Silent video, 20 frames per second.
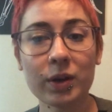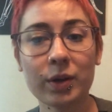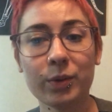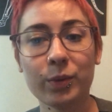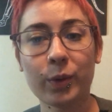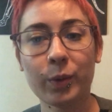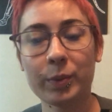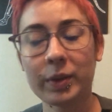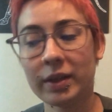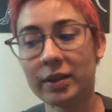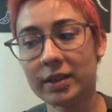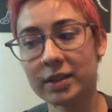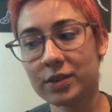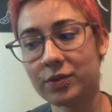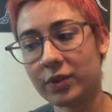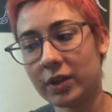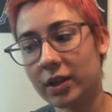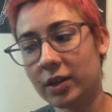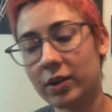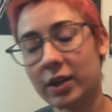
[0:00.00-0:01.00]
It won't be in this
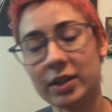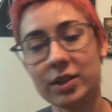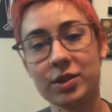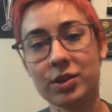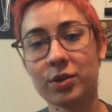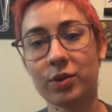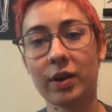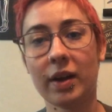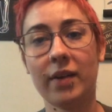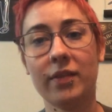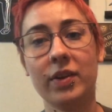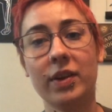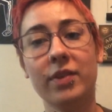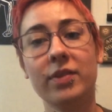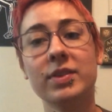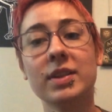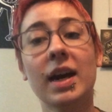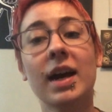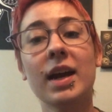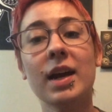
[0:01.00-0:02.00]
video, I just don't have
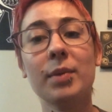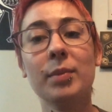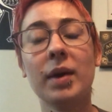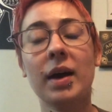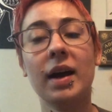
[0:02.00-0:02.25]
enough time.